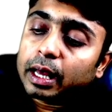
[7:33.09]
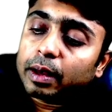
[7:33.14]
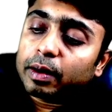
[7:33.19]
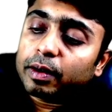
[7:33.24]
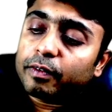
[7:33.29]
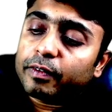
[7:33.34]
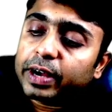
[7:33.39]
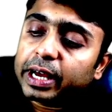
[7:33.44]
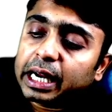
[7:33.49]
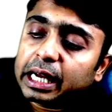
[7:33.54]

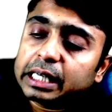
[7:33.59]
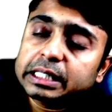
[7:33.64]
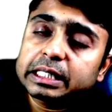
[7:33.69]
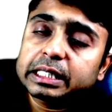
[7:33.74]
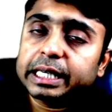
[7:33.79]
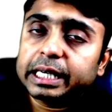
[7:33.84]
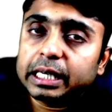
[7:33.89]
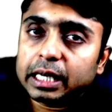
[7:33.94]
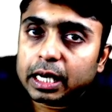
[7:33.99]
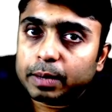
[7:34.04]
Whereas
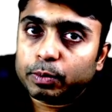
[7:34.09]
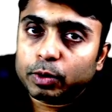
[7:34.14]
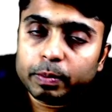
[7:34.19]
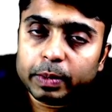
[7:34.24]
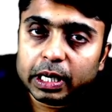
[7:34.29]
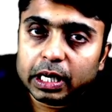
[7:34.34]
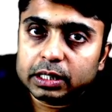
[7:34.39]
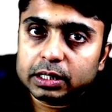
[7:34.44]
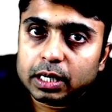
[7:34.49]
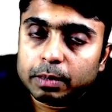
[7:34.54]
in
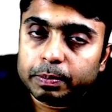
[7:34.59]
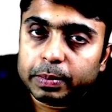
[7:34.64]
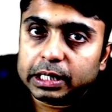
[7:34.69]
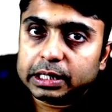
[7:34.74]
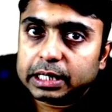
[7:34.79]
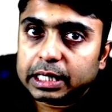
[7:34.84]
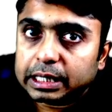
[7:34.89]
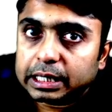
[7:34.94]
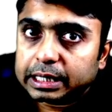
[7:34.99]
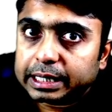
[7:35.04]
lepromatous
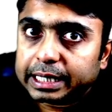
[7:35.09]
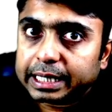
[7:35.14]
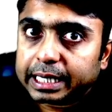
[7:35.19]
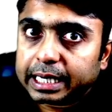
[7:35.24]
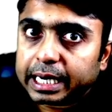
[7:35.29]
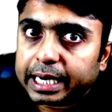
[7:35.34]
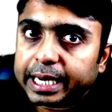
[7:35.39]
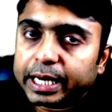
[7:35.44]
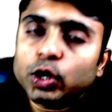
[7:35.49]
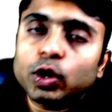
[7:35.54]
leprosy,
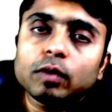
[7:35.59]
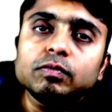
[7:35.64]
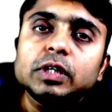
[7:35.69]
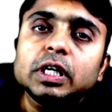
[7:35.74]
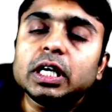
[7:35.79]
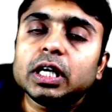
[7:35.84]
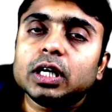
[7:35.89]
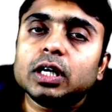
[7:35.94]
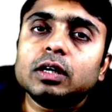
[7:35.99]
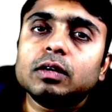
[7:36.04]
thickening of the
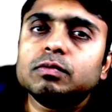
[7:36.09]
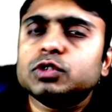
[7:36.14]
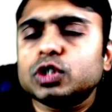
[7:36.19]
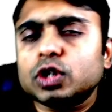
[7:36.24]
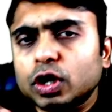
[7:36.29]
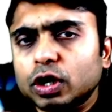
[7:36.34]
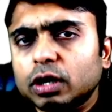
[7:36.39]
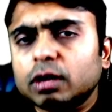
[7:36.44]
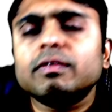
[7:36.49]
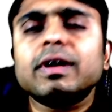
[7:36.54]
nerves,
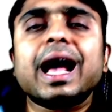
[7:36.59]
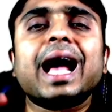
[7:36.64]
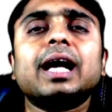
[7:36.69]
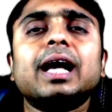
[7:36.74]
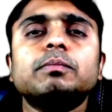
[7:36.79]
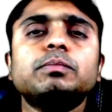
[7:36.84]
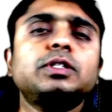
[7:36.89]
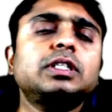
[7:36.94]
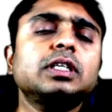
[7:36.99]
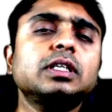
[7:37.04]
nerve
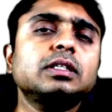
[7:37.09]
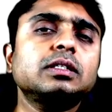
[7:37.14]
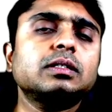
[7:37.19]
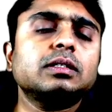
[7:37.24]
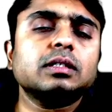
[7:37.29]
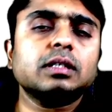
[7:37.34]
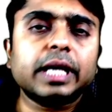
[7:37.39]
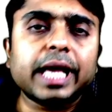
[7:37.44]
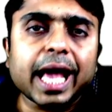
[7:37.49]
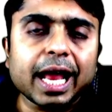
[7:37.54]
abscess
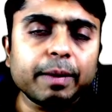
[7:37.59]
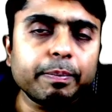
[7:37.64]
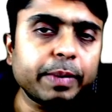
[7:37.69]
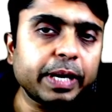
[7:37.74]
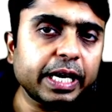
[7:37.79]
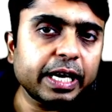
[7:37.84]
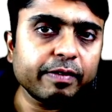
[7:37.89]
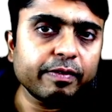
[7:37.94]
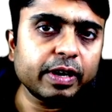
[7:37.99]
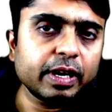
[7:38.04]
can be
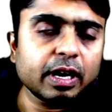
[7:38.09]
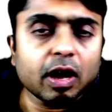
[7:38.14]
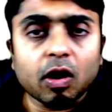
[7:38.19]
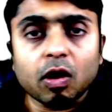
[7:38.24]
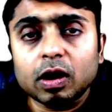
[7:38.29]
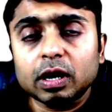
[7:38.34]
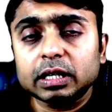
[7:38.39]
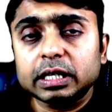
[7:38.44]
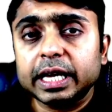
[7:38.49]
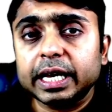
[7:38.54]
given, or
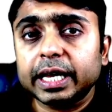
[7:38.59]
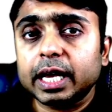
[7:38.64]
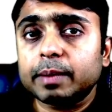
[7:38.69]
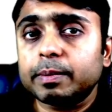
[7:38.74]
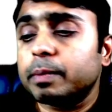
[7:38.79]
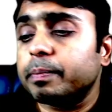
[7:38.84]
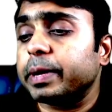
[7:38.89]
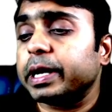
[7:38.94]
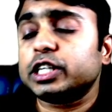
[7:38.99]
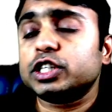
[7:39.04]
there can be
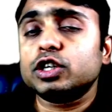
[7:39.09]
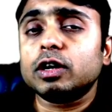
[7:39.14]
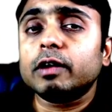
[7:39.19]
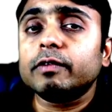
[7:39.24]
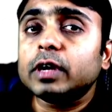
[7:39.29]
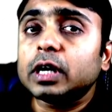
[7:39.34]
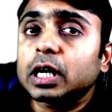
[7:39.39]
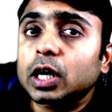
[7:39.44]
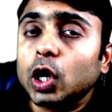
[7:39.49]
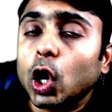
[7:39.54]
mention of a
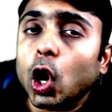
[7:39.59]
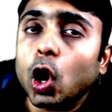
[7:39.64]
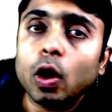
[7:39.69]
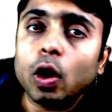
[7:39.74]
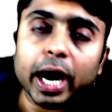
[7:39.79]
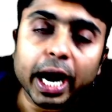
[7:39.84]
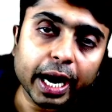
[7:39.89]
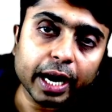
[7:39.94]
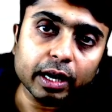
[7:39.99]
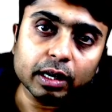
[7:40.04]
claw
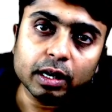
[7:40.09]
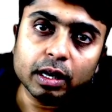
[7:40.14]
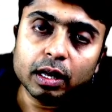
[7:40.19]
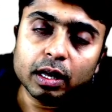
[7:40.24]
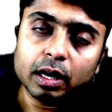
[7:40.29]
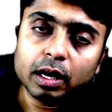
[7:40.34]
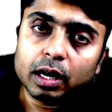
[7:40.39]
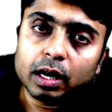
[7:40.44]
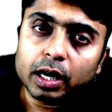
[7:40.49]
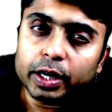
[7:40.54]
hand
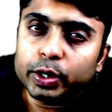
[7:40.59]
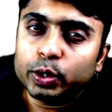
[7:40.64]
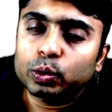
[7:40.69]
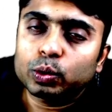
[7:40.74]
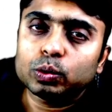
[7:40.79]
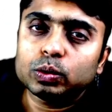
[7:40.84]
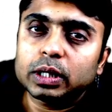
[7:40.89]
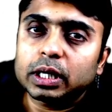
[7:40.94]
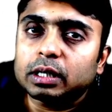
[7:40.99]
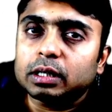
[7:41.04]
due to
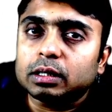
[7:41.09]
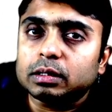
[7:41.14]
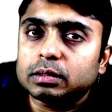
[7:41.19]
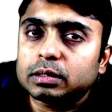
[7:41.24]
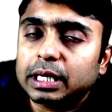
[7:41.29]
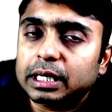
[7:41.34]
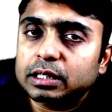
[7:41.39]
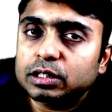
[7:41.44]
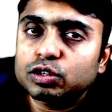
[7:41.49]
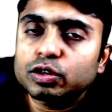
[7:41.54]
the
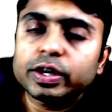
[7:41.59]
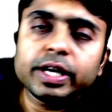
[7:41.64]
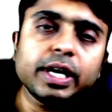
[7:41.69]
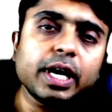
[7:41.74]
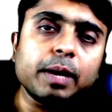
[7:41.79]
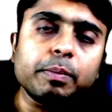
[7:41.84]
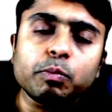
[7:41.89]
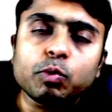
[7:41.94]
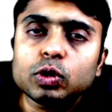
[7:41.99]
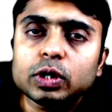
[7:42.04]
sensory
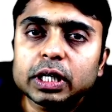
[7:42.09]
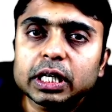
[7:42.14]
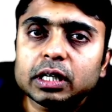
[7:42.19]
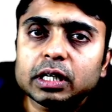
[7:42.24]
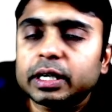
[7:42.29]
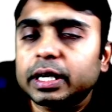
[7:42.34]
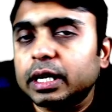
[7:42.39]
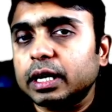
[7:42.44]
and motor